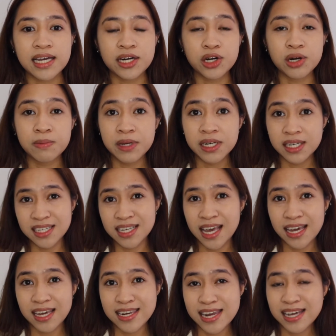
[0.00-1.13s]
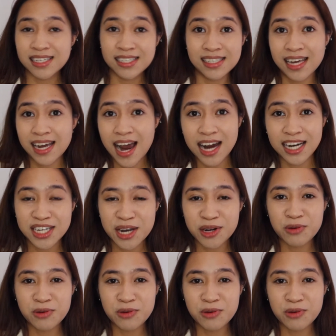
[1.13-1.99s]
Urban Decay Naked like eyeshadow